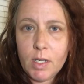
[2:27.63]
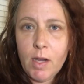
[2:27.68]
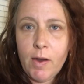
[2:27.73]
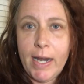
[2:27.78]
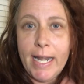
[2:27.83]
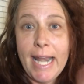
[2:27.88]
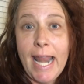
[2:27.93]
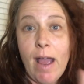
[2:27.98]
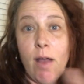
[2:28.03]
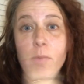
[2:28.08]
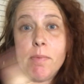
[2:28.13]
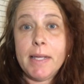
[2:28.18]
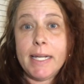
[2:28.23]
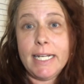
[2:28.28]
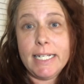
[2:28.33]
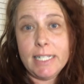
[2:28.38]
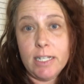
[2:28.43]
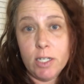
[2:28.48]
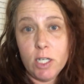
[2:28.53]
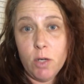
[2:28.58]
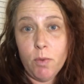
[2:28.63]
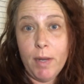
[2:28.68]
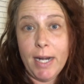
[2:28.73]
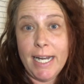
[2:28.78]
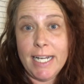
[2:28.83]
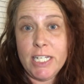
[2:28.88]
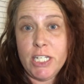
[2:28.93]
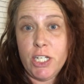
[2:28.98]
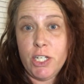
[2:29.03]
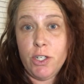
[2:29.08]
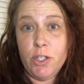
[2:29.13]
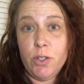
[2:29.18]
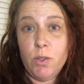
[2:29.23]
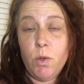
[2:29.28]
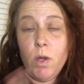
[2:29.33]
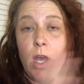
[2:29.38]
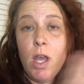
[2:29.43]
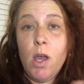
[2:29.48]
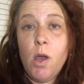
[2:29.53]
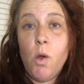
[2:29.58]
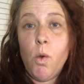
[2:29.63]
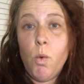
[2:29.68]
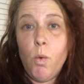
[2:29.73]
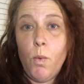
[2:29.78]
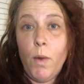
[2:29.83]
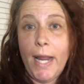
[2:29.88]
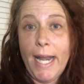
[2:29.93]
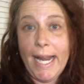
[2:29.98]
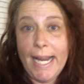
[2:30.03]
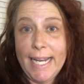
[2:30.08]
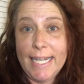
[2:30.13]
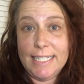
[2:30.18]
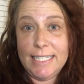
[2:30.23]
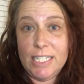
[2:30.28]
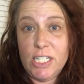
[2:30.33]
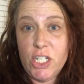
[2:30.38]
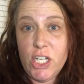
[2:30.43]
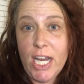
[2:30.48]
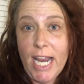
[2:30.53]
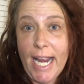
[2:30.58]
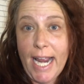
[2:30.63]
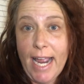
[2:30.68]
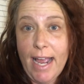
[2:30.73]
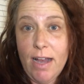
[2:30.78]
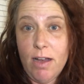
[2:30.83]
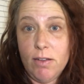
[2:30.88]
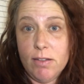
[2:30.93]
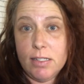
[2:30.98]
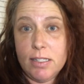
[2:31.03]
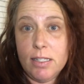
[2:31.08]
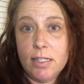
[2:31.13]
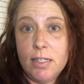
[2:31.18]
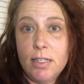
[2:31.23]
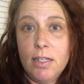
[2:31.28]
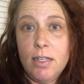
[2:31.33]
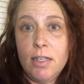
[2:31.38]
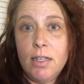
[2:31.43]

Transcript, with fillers: All right, now I'm going to tell you what I do when I get to checkout